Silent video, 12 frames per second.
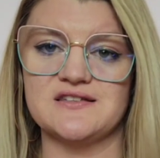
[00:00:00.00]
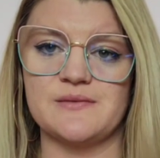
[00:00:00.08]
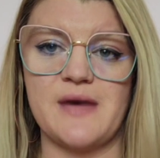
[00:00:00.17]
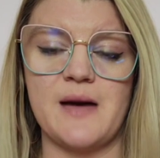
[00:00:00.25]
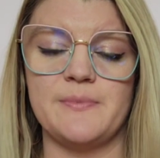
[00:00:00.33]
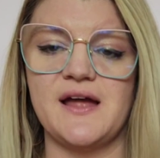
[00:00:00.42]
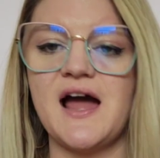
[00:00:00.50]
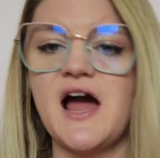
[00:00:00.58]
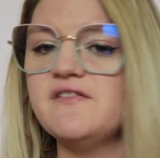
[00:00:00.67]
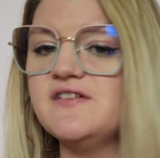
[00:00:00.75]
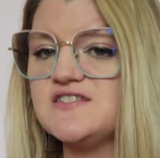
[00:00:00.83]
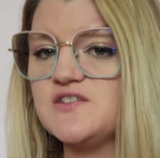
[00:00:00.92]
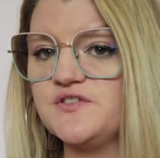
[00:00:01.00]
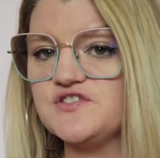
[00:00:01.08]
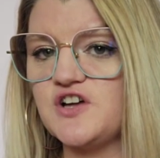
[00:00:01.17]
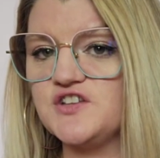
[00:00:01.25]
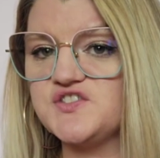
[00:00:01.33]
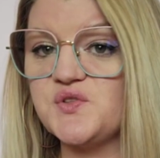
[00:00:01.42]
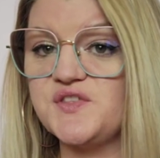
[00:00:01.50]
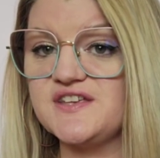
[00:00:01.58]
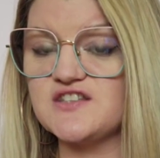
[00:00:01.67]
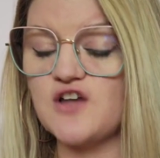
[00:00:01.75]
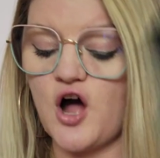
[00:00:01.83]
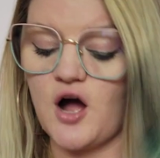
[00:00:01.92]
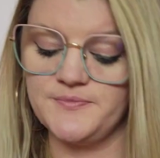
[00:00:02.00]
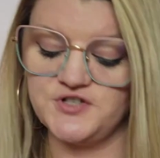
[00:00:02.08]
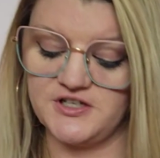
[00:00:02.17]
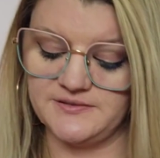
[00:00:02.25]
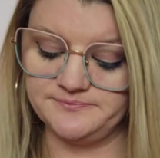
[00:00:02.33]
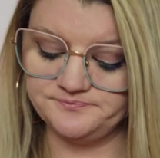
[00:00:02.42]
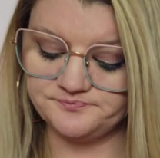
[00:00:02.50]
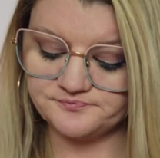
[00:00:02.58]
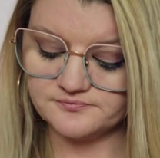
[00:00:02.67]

so I'm happy I have it. So there's also this option.